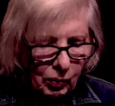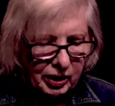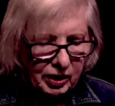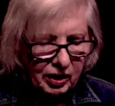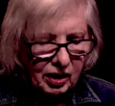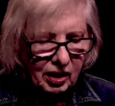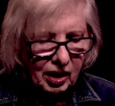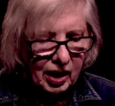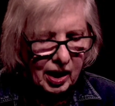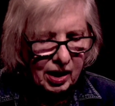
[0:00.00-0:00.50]

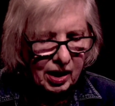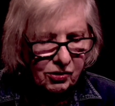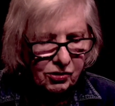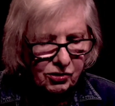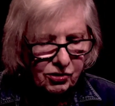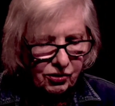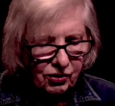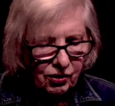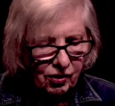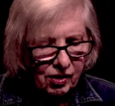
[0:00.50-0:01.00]
class
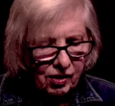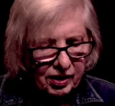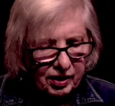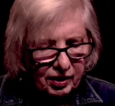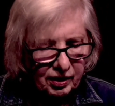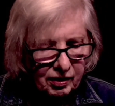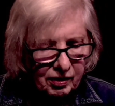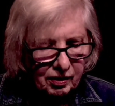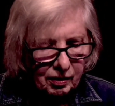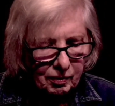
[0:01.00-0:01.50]

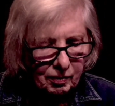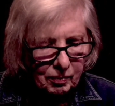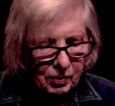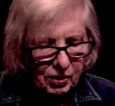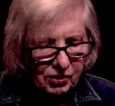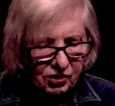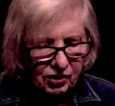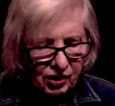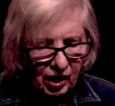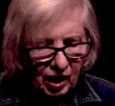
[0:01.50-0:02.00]
started,
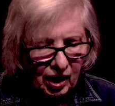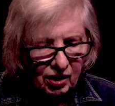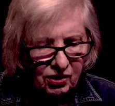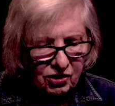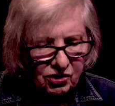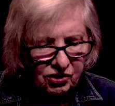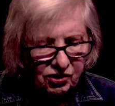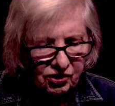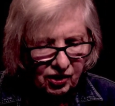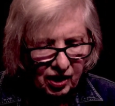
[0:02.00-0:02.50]
Miss Gash
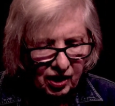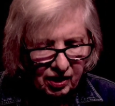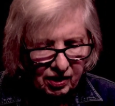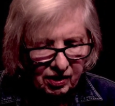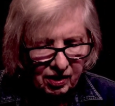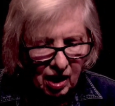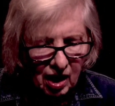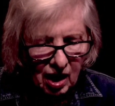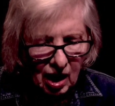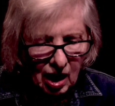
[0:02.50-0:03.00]
said,
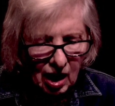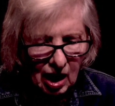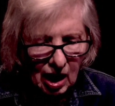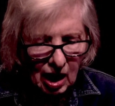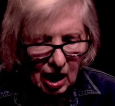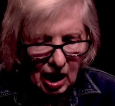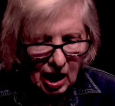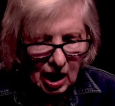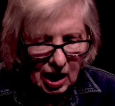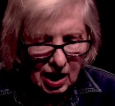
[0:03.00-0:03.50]

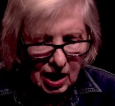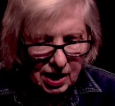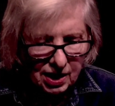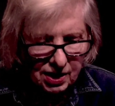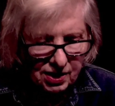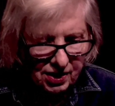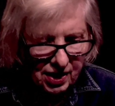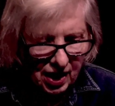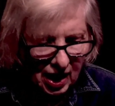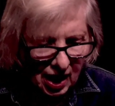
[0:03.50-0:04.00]

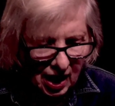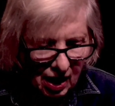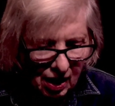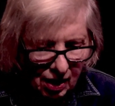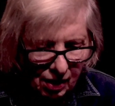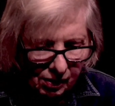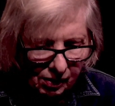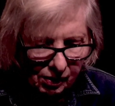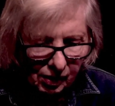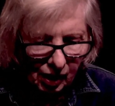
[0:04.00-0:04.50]

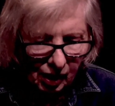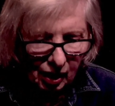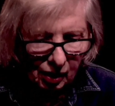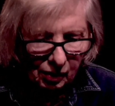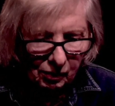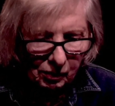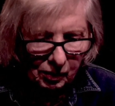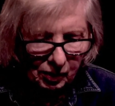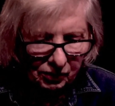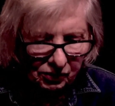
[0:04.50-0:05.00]
"Now I will